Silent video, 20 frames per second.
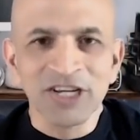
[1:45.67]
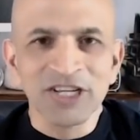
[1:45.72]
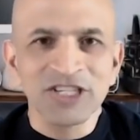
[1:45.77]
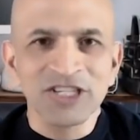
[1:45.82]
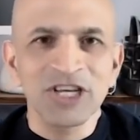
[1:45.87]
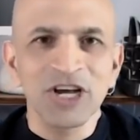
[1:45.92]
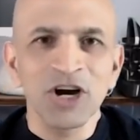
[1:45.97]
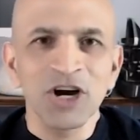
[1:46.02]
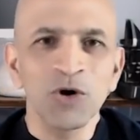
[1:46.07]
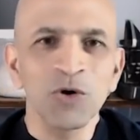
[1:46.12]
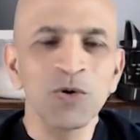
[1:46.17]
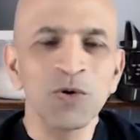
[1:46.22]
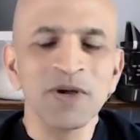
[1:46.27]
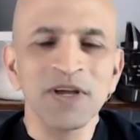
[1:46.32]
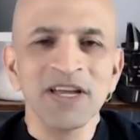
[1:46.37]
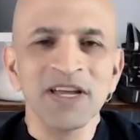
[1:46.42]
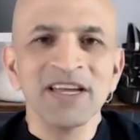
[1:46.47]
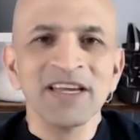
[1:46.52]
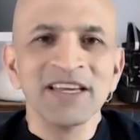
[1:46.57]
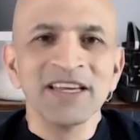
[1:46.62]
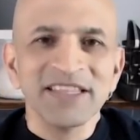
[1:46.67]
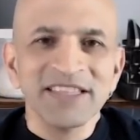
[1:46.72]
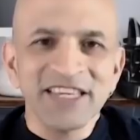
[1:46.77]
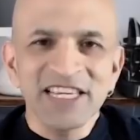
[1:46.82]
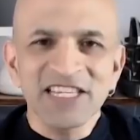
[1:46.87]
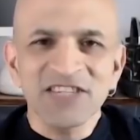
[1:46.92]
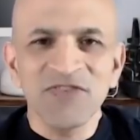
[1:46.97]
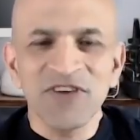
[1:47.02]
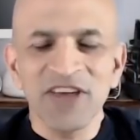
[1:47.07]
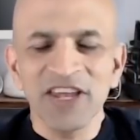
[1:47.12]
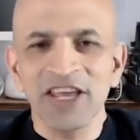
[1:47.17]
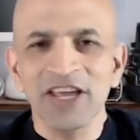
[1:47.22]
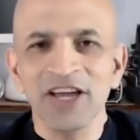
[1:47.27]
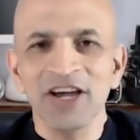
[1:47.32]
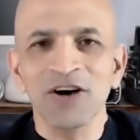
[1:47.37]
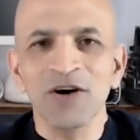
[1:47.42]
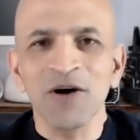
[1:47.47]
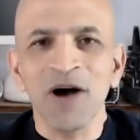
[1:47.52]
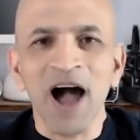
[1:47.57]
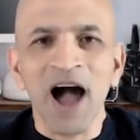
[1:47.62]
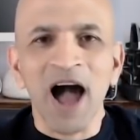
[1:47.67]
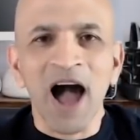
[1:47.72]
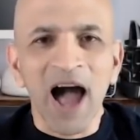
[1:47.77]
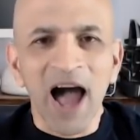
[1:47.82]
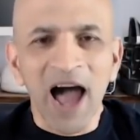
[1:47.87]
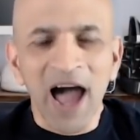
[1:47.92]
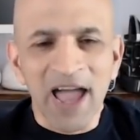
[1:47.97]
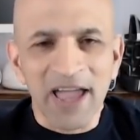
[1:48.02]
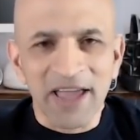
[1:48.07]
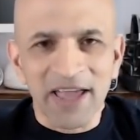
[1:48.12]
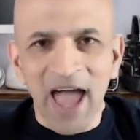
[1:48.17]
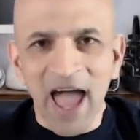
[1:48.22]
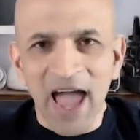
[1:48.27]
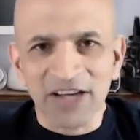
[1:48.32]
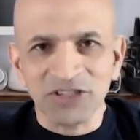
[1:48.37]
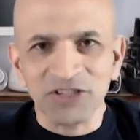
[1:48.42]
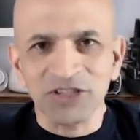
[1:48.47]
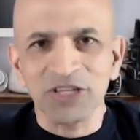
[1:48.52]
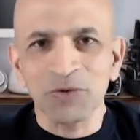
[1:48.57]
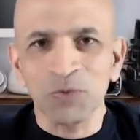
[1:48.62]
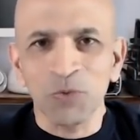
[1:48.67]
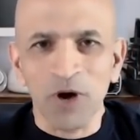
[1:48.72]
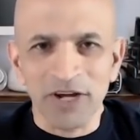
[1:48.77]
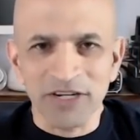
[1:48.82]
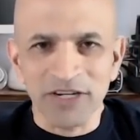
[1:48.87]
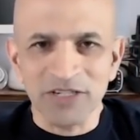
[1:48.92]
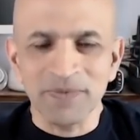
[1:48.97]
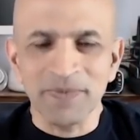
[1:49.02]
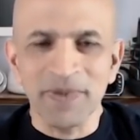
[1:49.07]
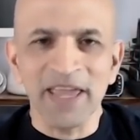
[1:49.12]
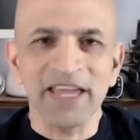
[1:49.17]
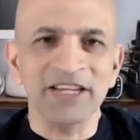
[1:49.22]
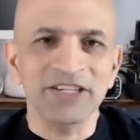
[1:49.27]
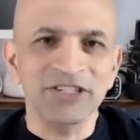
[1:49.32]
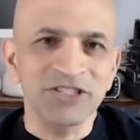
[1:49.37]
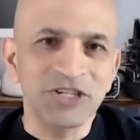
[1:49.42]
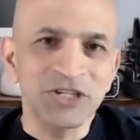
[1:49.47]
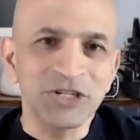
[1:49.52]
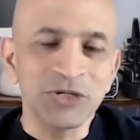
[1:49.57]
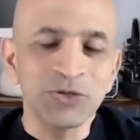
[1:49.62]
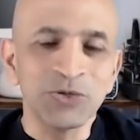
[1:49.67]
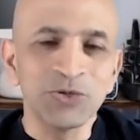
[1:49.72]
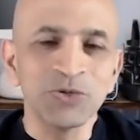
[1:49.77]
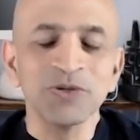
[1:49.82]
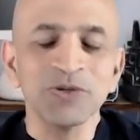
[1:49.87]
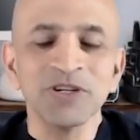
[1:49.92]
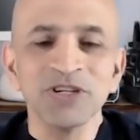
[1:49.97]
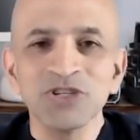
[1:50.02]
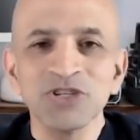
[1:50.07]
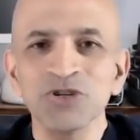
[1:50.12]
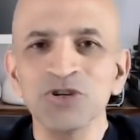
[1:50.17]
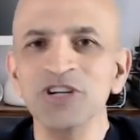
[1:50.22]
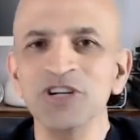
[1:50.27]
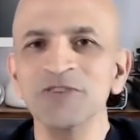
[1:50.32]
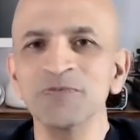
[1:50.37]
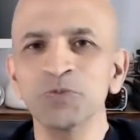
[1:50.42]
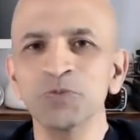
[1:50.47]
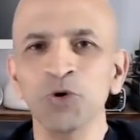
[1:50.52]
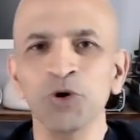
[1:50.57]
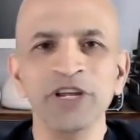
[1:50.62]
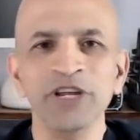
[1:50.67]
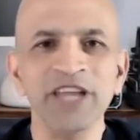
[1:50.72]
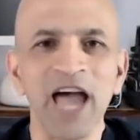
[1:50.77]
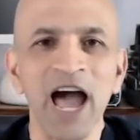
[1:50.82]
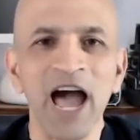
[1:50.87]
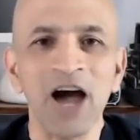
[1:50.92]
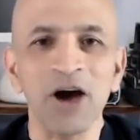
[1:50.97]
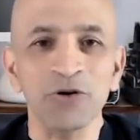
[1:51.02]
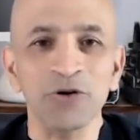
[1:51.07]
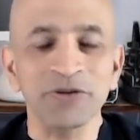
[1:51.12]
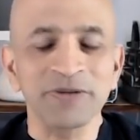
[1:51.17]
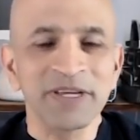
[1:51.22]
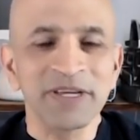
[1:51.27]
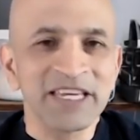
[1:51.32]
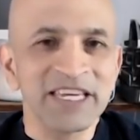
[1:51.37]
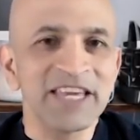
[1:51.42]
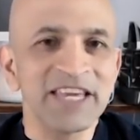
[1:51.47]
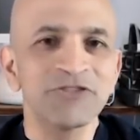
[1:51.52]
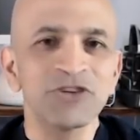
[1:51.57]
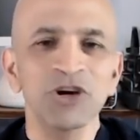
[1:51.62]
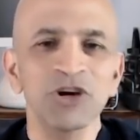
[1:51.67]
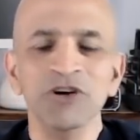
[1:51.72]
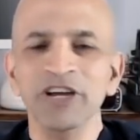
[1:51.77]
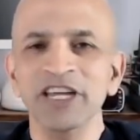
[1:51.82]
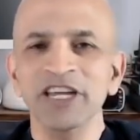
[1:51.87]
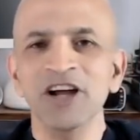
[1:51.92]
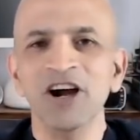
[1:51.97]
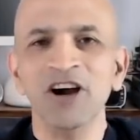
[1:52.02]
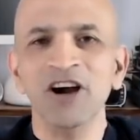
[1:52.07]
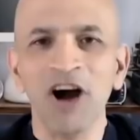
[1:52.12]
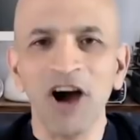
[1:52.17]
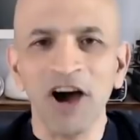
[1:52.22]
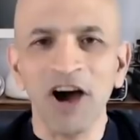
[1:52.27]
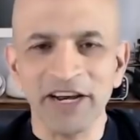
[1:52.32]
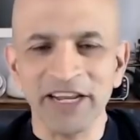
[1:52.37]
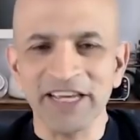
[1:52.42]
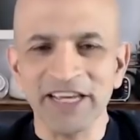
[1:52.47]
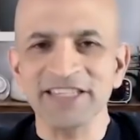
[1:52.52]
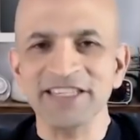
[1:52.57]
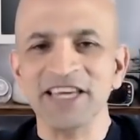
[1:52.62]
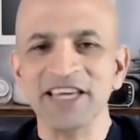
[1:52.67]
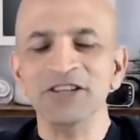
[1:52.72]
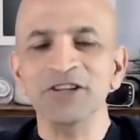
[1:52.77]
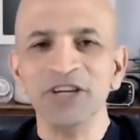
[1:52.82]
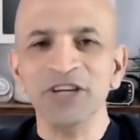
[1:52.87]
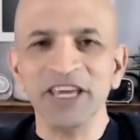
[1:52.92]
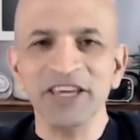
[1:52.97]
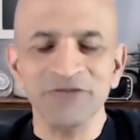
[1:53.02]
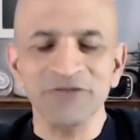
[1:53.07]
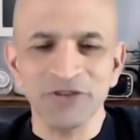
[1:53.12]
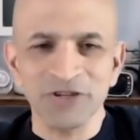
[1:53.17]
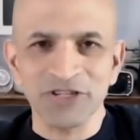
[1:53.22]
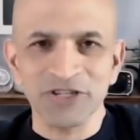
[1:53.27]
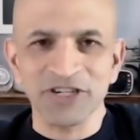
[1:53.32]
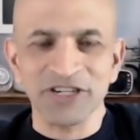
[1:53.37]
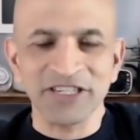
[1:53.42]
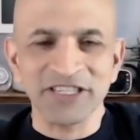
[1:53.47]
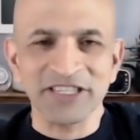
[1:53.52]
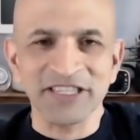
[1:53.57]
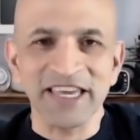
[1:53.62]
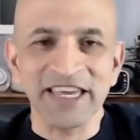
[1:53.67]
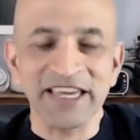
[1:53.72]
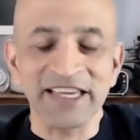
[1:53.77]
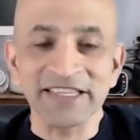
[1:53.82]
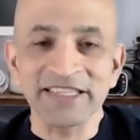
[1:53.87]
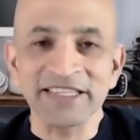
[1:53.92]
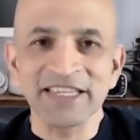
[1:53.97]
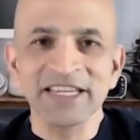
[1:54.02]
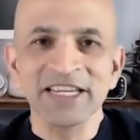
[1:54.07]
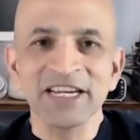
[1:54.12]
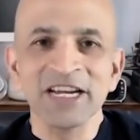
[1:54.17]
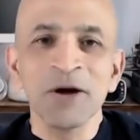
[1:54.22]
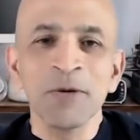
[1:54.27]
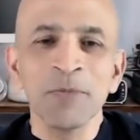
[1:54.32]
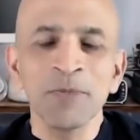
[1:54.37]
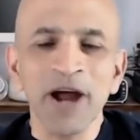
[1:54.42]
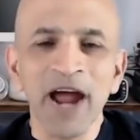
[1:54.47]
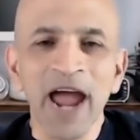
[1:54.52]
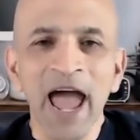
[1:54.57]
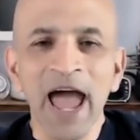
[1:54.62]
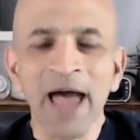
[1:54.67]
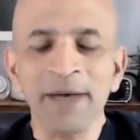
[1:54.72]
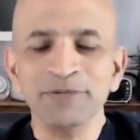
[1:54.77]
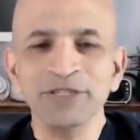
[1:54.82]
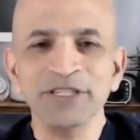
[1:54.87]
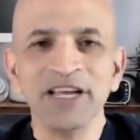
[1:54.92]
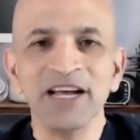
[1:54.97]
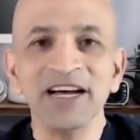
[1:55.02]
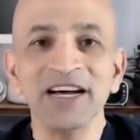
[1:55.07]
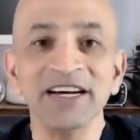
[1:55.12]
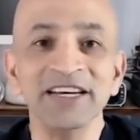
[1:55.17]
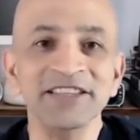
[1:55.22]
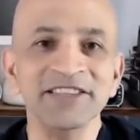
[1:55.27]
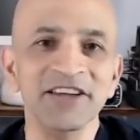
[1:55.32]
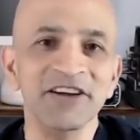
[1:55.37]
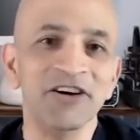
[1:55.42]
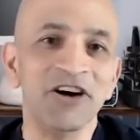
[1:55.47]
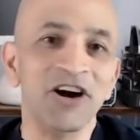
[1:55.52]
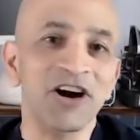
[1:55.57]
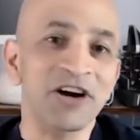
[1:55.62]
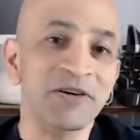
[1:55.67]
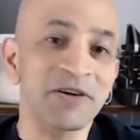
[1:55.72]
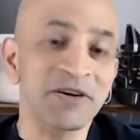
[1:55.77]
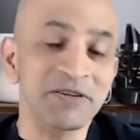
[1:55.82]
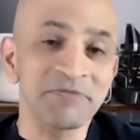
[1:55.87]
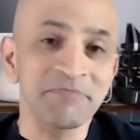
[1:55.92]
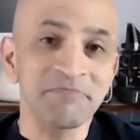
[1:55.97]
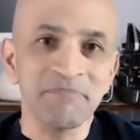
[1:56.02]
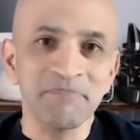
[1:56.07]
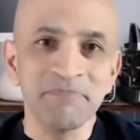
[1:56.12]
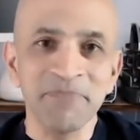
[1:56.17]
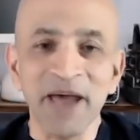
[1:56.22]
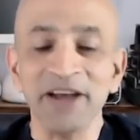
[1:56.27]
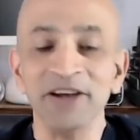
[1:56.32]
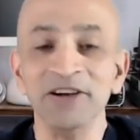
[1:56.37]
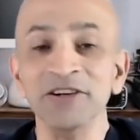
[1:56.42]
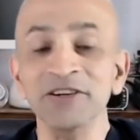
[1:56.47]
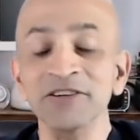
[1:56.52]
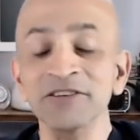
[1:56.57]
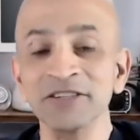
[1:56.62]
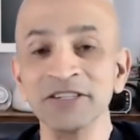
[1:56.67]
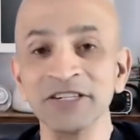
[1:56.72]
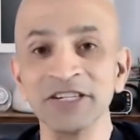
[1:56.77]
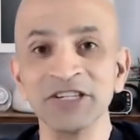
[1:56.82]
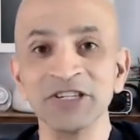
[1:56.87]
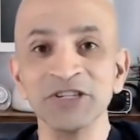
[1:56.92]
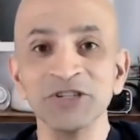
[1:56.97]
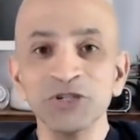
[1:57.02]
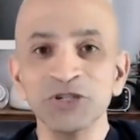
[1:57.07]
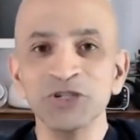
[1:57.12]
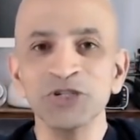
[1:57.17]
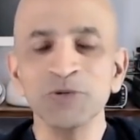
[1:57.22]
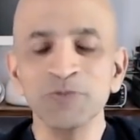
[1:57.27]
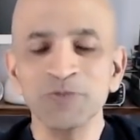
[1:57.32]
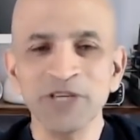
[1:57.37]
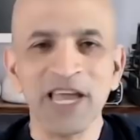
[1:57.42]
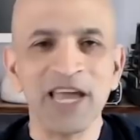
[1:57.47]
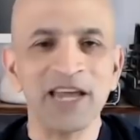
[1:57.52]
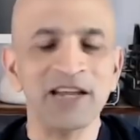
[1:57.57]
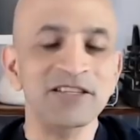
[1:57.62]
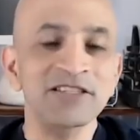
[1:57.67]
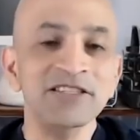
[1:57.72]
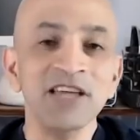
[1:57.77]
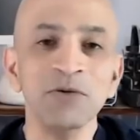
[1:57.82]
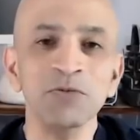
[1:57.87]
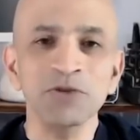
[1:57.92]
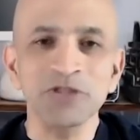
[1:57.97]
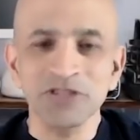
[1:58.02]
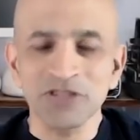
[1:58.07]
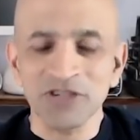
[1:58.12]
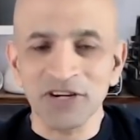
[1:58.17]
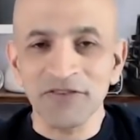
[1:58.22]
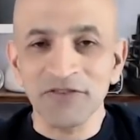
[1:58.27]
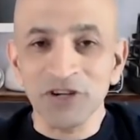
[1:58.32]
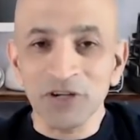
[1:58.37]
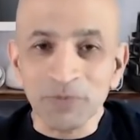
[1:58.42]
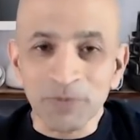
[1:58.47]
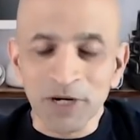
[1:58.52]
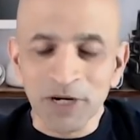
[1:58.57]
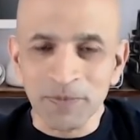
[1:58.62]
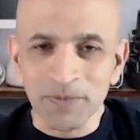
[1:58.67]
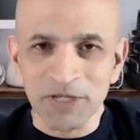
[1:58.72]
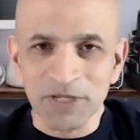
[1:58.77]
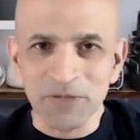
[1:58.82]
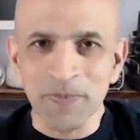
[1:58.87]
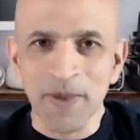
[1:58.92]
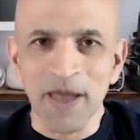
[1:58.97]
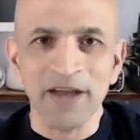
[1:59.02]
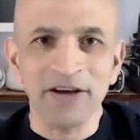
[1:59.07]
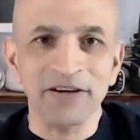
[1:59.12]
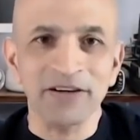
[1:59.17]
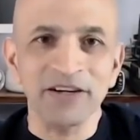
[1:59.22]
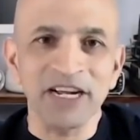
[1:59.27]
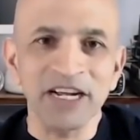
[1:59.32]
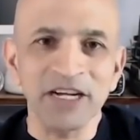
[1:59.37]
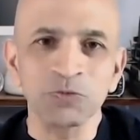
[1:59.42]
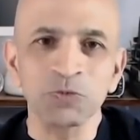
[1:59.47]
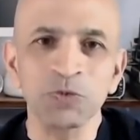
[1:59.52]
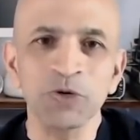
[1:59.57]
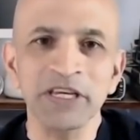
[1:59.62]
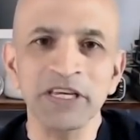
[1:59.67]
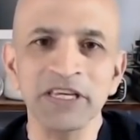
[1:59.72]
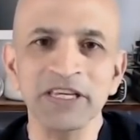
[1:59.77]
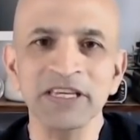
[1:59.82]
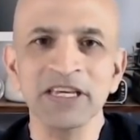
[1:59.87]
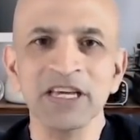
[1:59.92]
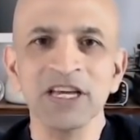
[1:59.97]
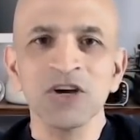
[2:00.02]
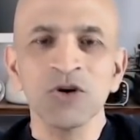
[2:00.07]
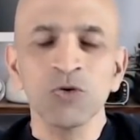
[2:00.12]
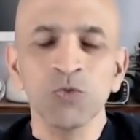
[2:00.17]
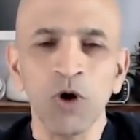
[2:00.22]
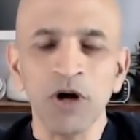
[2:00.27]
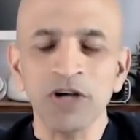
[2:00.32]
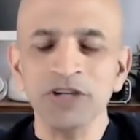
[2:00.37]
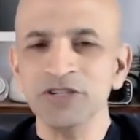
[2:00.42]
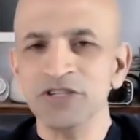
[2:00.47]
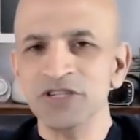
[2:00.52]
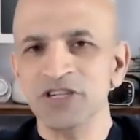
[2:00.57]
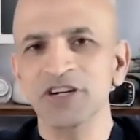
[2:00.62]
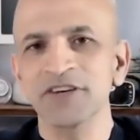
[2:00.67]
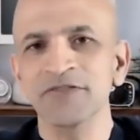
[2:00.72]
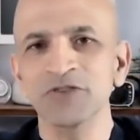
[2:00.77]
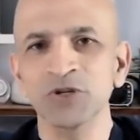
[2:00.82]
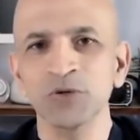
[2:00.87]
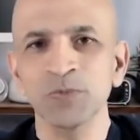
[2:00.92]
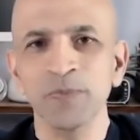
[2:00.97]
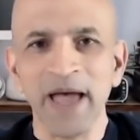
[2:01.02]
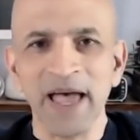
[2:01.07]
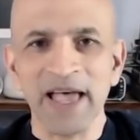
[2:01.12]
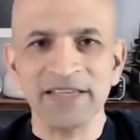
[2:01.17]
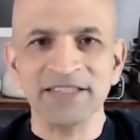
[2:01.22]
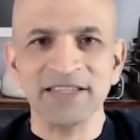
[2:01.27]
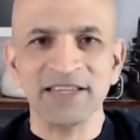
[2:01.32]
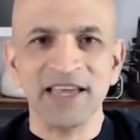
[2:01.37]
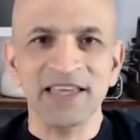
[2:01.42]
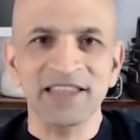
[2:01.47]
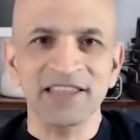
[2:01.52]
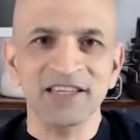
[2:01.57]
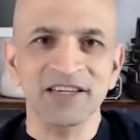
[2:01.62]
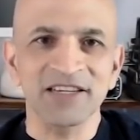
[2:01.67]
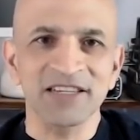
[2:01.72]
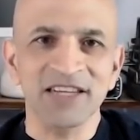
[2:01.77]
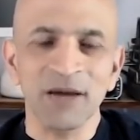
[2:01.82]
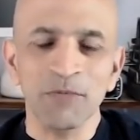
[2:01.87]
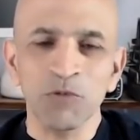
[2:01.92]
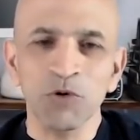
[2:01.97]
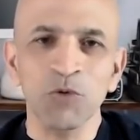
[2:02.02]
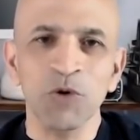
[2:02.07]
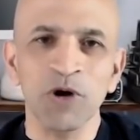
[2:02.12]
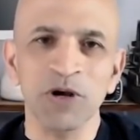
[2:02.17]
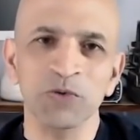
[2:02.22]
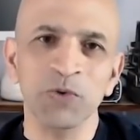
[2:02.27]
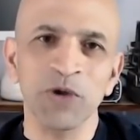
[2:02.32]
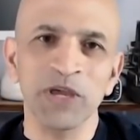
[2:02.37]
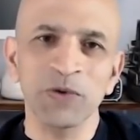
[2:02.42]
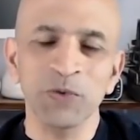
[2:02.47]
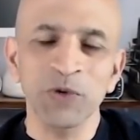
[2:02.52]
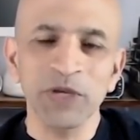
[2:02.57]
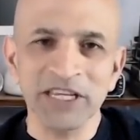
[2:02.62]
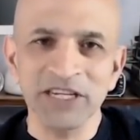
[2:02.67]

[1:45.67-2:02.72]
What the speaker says: So this video, I actually want to make to sort of point out if you're in our audience and looking for certain things, perhaps there are better YouTube channels that would serve your purpose better, and we want to serve you best. And the number one way